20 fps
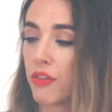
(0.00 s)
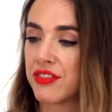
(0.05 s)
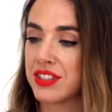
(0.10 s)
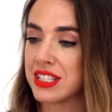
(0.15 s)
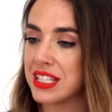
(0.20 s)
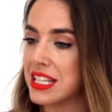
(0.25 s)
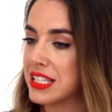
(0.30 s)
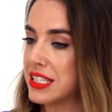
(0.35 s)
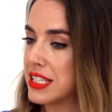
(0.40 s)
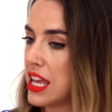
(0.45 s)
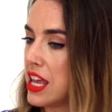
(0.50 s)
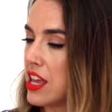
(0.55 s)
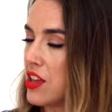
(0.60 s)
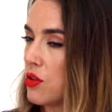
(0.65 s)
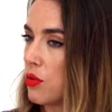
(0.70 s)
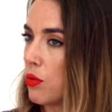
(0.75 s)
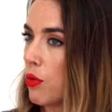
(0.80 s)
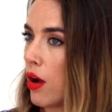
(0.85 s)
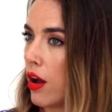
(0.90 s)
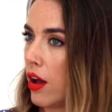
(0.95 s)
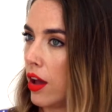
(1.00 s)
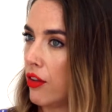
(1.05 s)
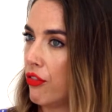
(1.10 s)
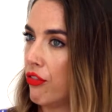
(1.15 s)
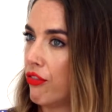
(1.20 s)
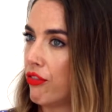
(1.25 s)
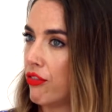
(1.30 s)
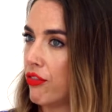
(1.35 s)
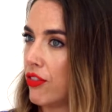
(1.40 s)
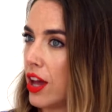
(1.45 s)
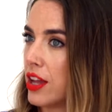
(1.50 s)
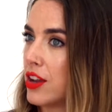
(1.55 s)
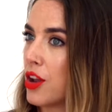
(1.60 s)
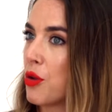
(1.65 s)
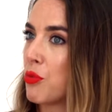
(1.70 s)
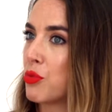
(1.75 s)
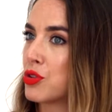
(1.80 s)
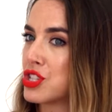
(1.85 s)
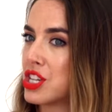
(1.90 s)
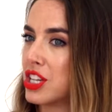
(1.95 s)
obviously seeing your wife and
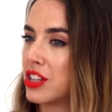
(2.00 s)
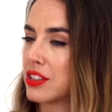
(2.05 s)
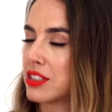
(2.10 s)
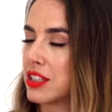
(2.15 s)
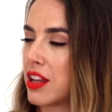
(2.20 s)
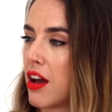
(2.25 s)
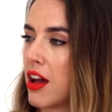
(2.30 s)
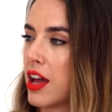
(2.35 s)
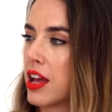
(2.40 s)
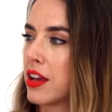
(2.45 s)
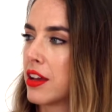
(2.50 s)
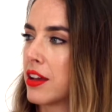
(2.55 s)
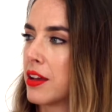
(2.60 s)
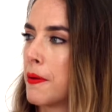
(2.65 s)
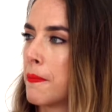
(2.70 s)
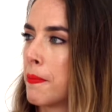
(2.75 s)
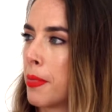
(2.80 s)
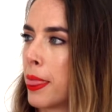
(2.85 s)
knowing what she looks like,